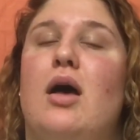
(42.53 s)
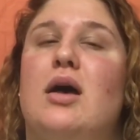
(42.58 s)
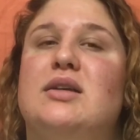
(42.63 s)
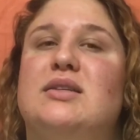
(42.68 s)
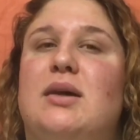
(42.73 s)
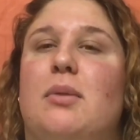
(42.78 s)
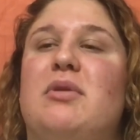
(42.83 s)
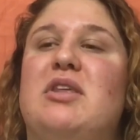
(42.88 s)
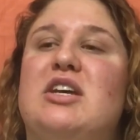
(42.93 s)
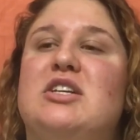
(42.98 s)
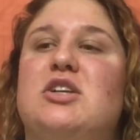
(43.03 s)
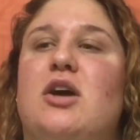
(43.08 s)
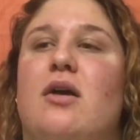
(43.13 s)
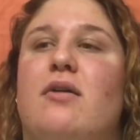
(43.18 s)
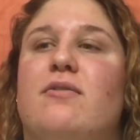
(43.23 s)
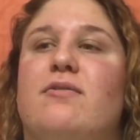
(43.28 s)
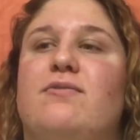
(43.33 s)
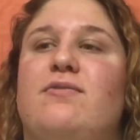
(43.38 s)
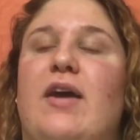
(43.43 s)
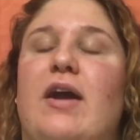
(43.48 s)
Some of these
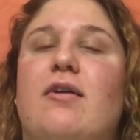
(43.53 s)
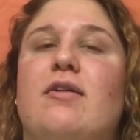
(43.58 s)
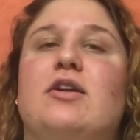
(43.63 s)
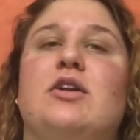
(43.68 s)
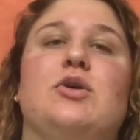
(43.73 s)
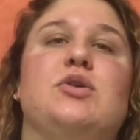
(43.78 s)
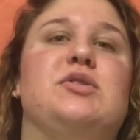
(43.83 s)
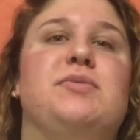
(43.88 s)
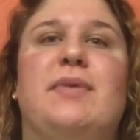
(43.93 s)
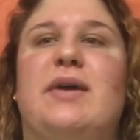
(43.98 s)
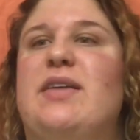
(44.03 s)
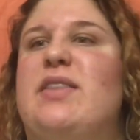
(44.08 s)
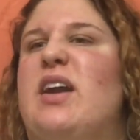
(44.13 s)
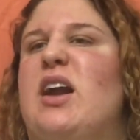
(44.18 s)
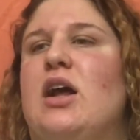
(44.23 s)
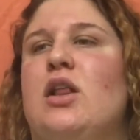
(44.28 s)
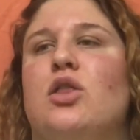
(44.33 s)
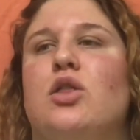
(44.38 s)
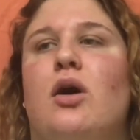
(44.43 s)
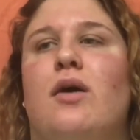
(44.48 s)
are very new to me that
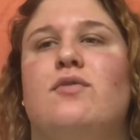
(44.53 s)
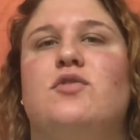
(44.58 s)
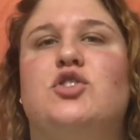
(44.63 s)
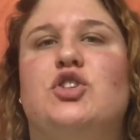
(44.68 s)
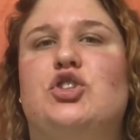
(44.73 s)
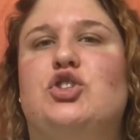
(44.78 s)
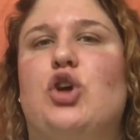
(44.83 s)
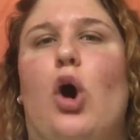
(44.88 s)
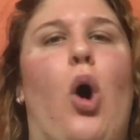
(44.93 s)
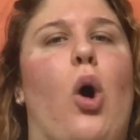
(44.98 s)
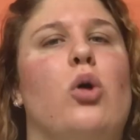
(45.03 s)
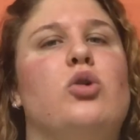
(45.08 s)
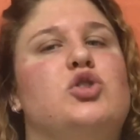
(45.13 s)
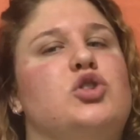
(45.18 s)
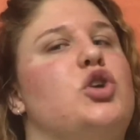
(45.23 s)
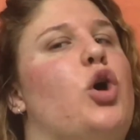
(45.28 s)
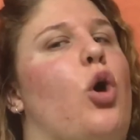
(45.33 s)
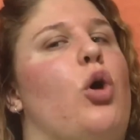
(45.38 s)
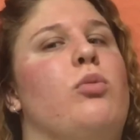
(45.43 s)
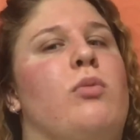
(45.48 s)
I love so
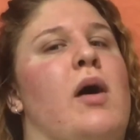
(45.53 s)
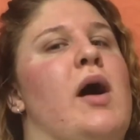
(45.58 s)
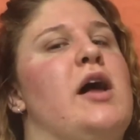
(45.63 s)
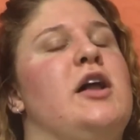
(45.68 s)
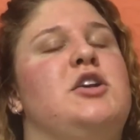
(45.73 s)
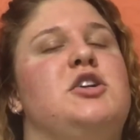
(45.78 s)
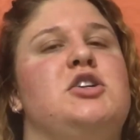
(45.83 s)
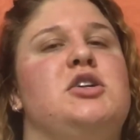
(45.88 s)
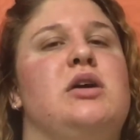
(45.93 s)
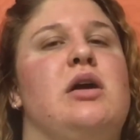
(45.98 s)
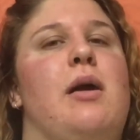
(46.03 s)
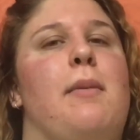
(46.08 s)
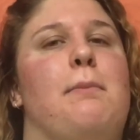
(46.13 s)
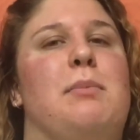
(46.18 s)
much,